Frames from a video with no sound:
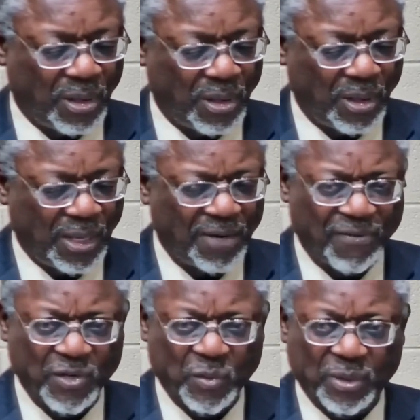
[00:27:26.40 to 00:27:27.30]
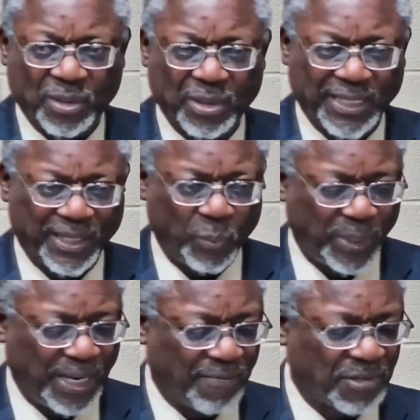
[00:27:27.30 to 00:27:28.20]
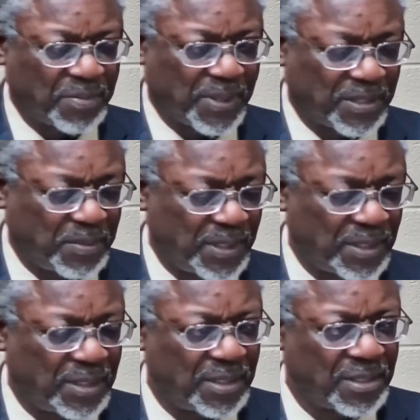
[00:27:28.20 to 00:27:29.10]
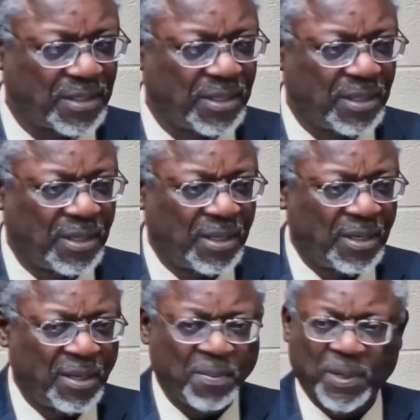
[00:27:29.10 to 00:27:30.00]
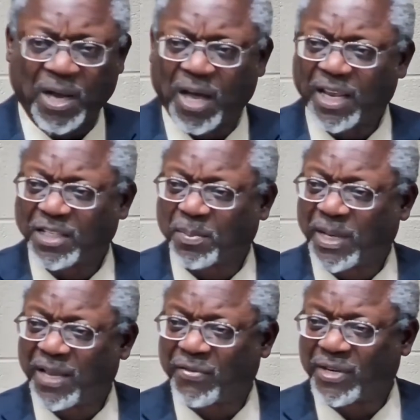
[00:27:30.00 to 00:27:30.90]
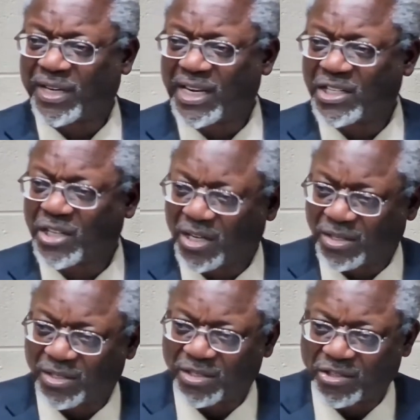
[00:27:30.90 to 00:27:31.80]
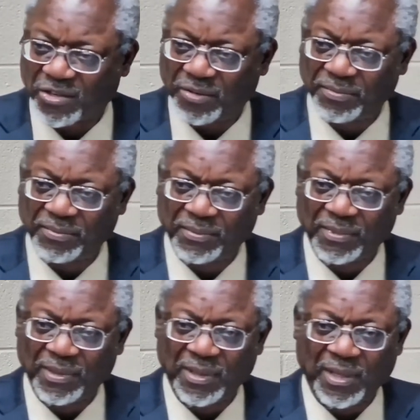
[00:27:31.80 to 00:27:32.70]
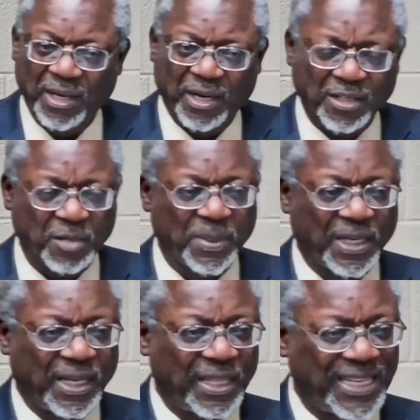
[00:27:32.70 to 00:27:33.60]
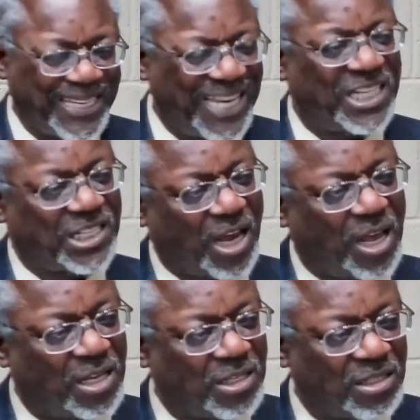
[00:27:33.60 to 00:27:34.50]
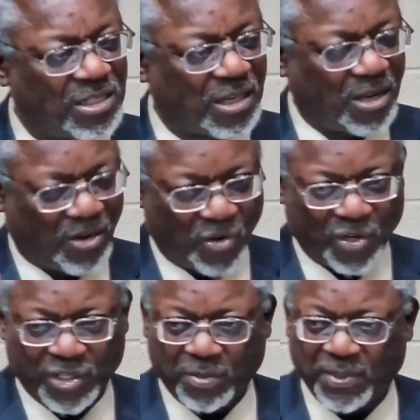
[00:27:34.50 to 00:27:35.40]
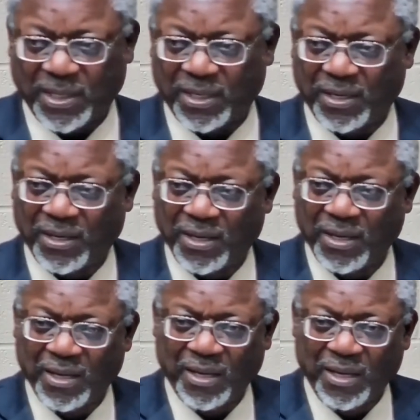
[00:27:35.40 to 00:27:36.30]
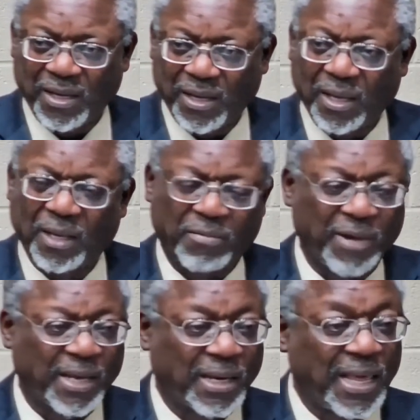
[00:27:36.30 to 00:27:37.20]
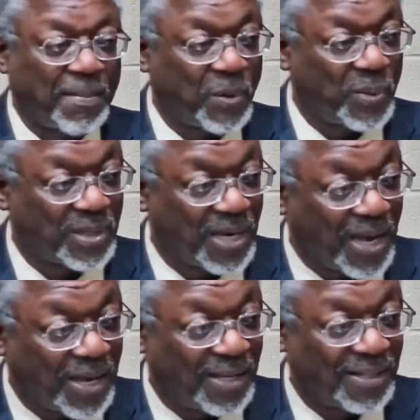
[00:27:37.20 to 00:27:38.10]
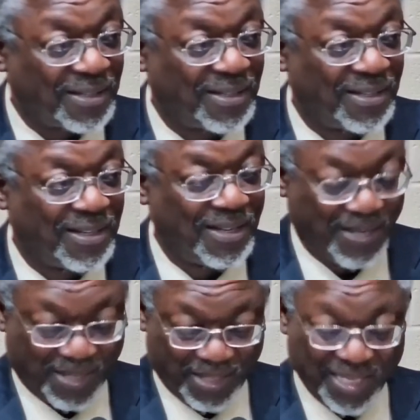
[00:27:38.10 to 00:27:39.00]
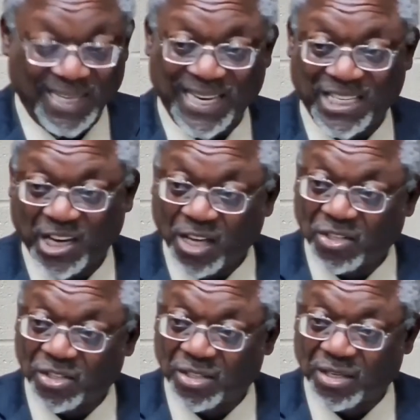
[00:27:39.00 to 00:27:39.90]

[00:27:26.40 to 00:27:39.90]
individually, we have responsibilities. But God has a plan for the nations and ultimately, the nations are going to be in the right alignment with God. The nations